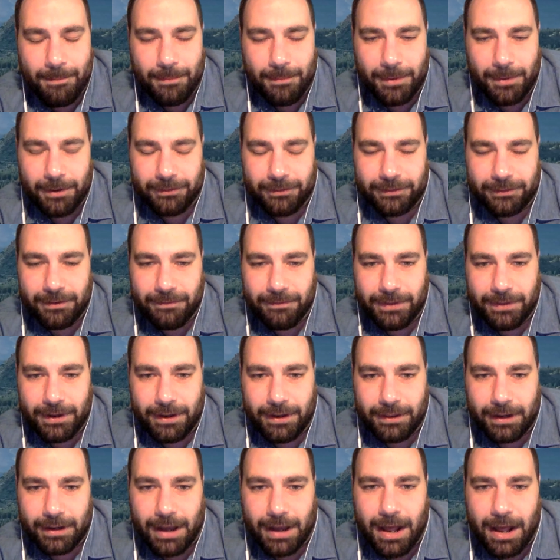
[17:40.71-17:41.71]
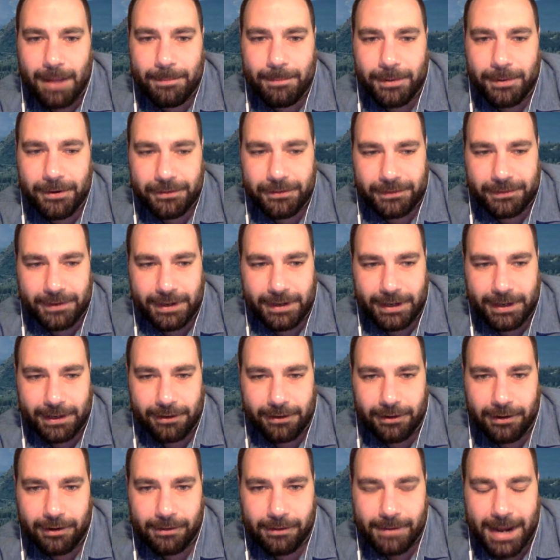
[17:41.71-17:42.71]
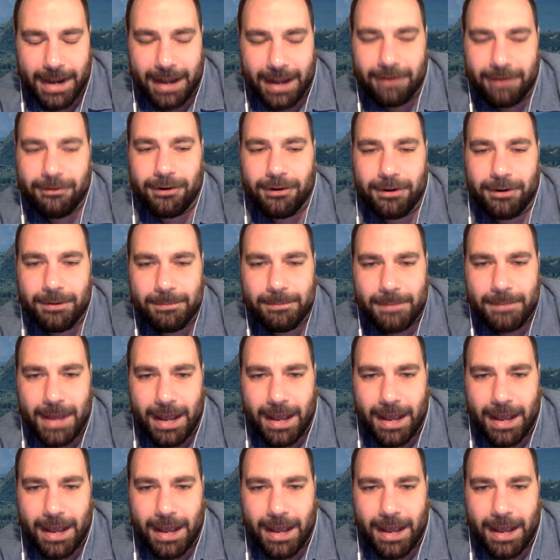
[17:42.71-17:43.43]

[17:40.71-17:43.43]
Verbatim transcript: most of the the composting or anaerobic,